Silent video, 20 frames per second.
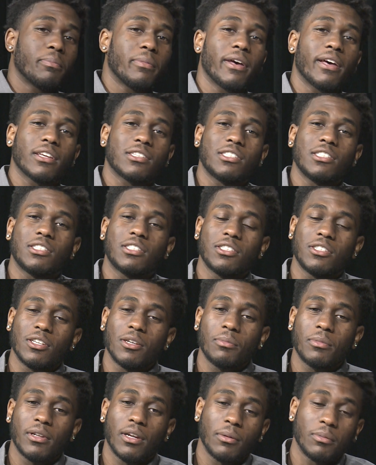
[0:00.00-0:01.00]
back,
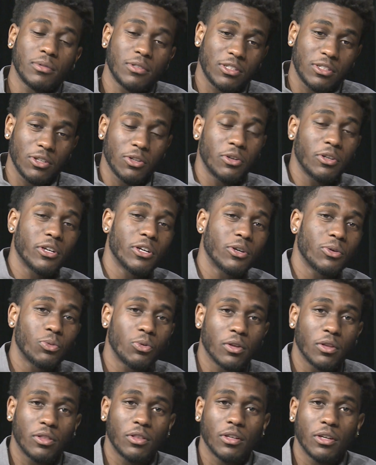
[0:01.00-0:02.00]
CCM, and I'm still here
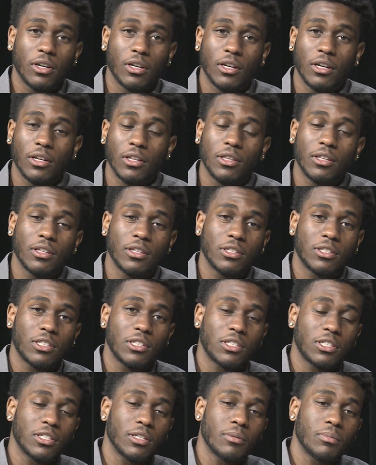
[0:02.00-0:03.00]
with the
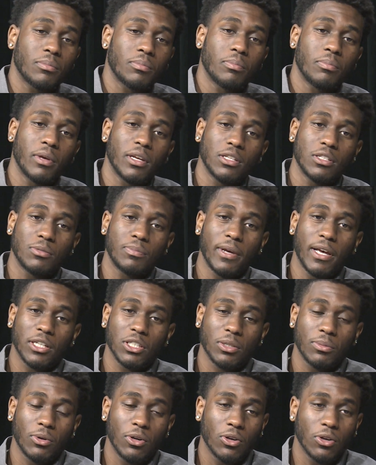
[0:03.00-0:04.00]
CCM men's
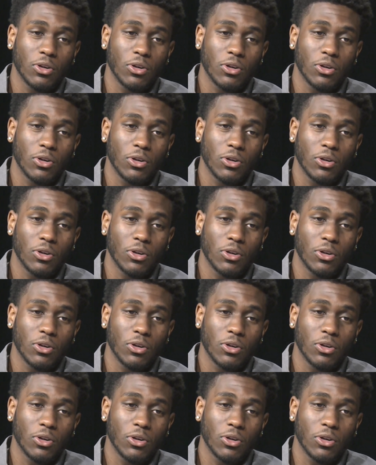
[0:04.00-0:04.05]
basketball